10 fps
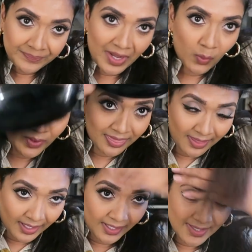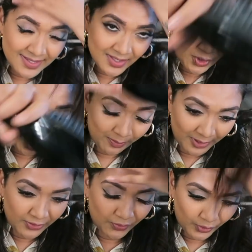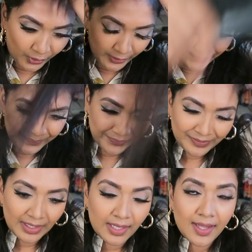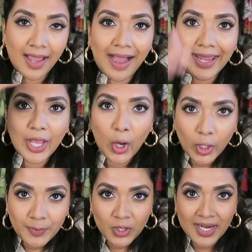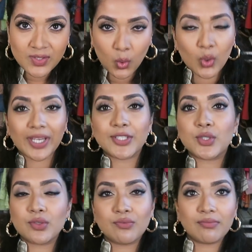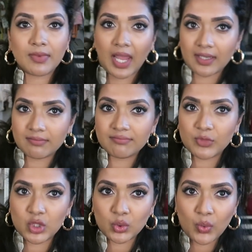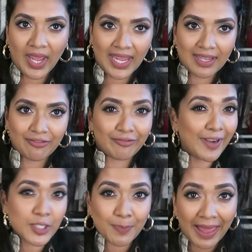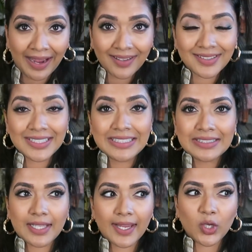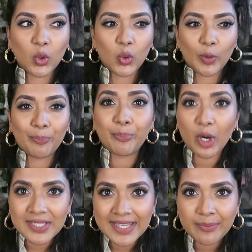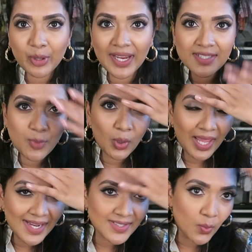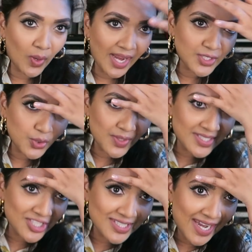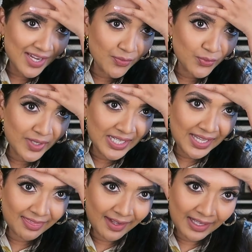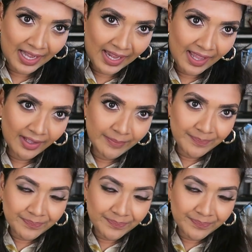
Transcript: Now with this, comb it through. I hope you guys all can like do a French plait, like, or boxing braid more like. So what I do is just take a really thin layer,